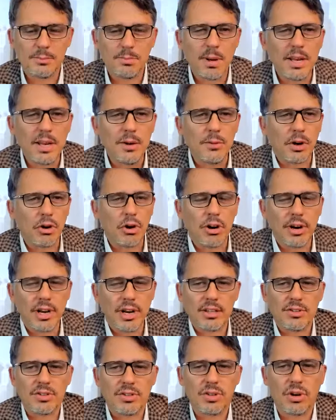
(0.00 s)
being
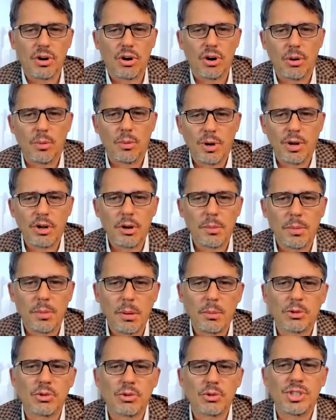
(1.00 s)
recorded. So we're going to be
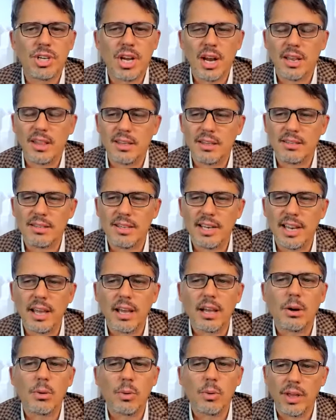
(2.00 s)
able to share this
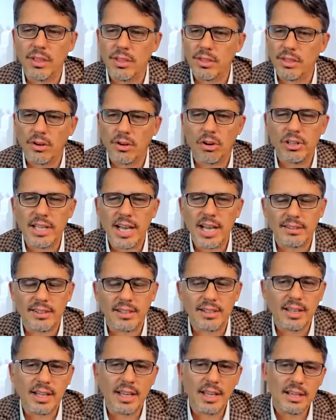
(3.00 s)
link with all the
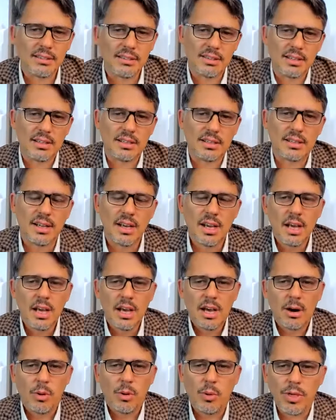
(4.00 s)
attendees and
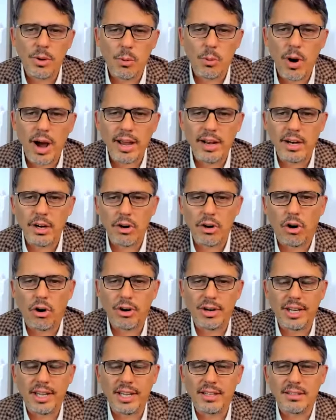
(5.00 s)
with a wider
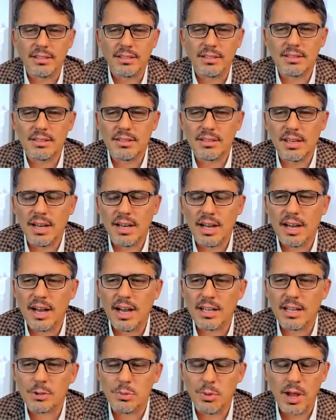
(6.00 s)
audience
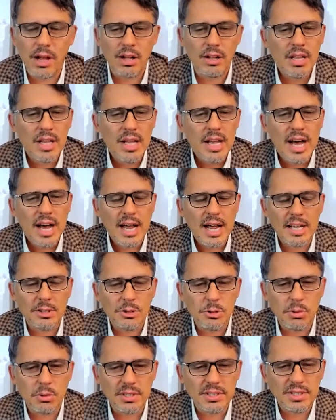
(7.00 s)
as well. And as
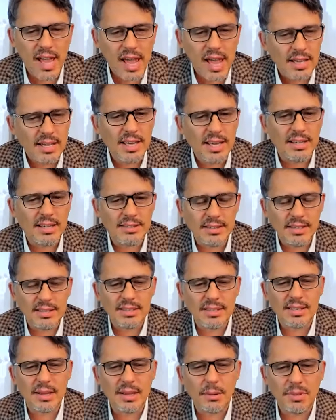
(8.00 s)
you were saying, yes, this
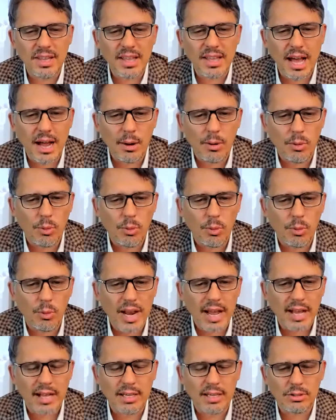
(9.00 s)
is something I would
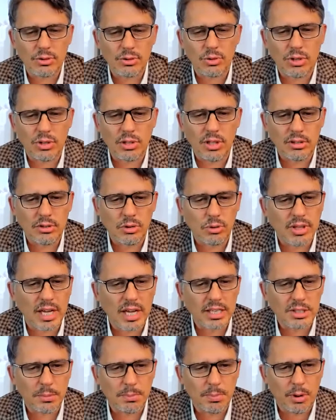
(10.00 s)
like us to
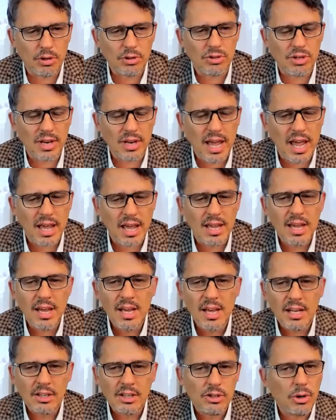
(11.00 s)
touch upon today.
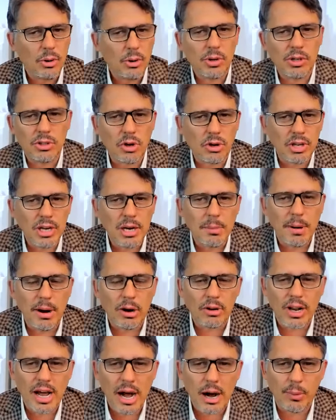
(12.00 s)
You were talking
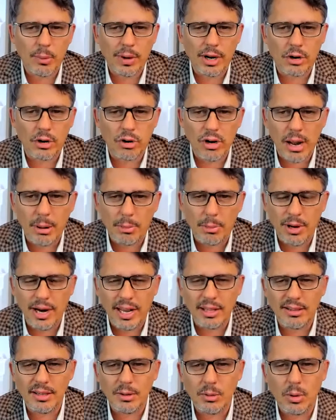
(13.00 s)
about how we are
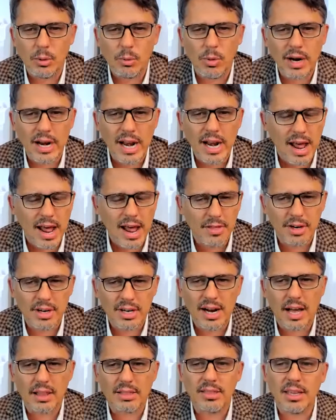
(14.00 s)
collaborating with one
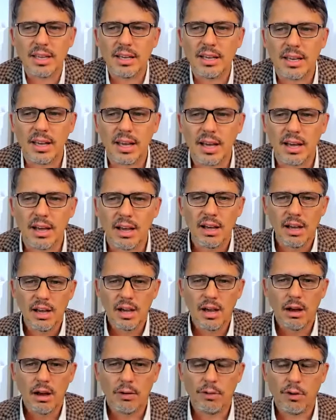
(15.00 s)
another. I think
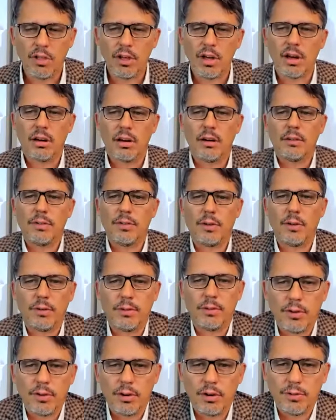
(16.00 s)
for
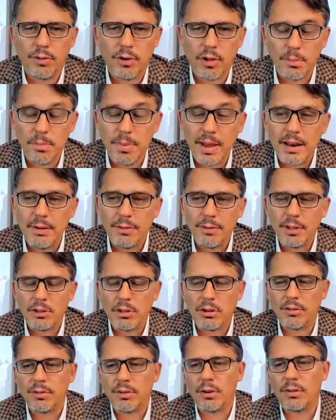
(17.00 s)
the benefit
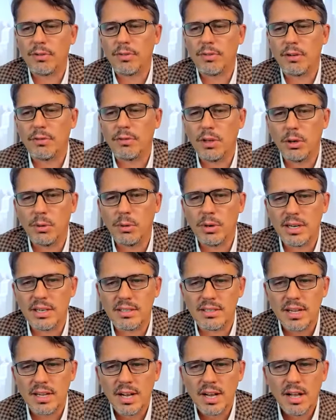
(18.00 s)
of the
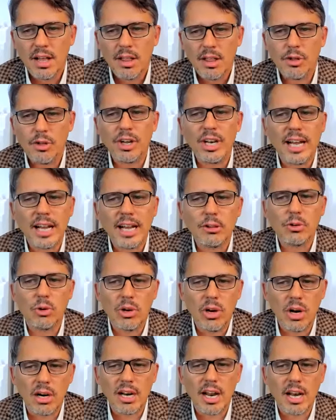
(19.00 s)
viewers, they're going to get to
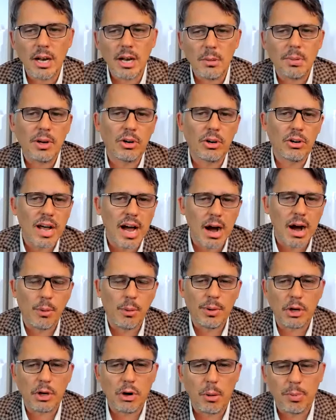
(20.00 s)
learn a little bit on how
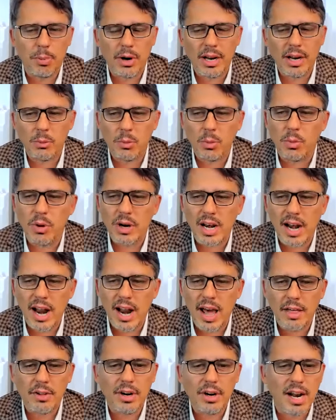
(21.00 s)
we cooperate with one
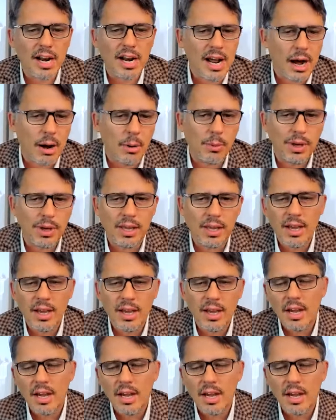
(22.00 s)
another and how we